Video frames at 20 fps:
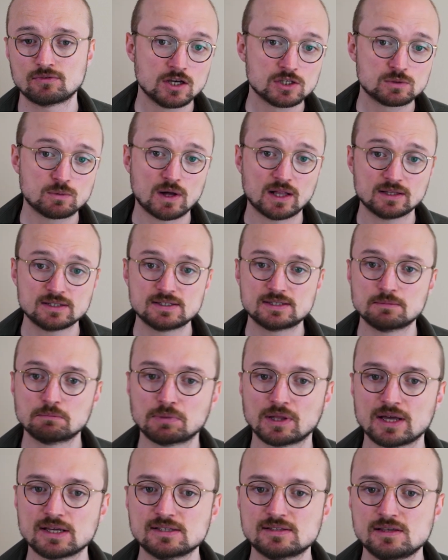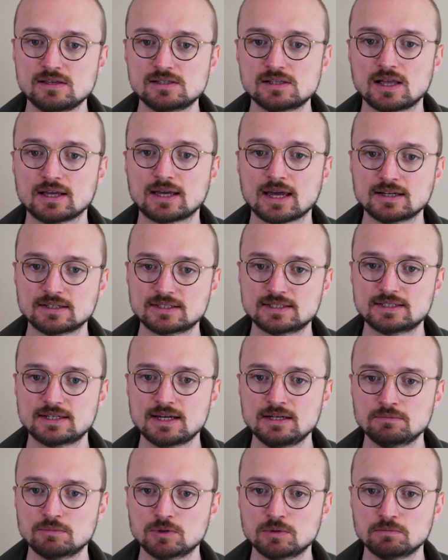as well as in places like
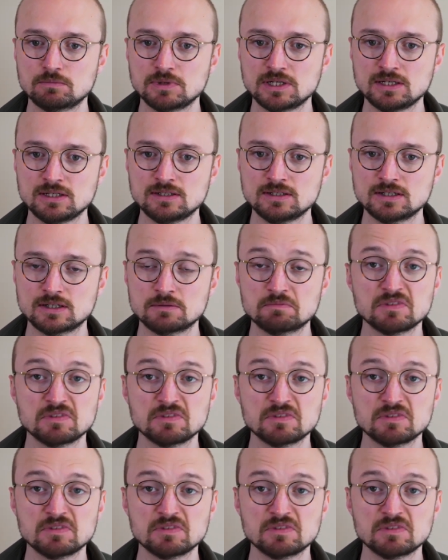entertainment media,